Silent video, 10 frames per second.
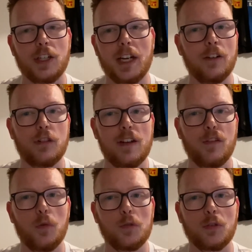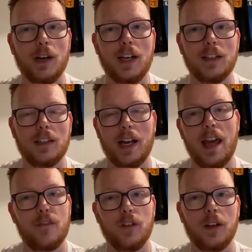and Candreva also had an
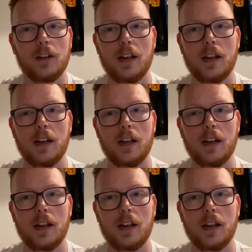effort